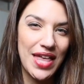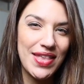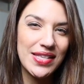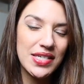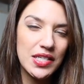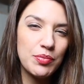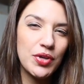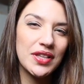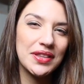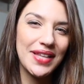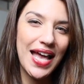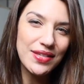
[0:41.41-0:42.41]
And that's gonna
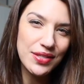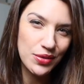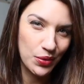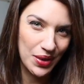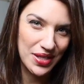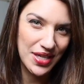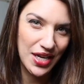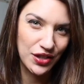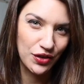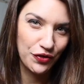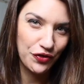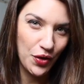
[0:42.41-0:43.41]
put less noise in
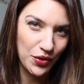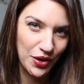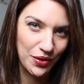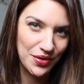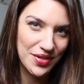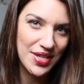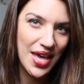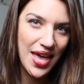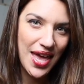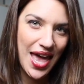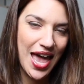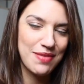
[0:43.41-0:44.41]
your photos
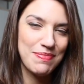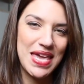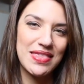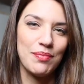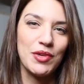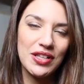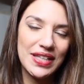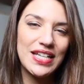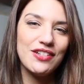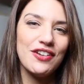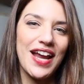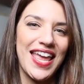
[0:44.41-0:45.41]
and make them
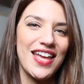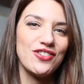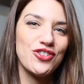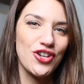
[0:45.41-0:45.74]
cleaner and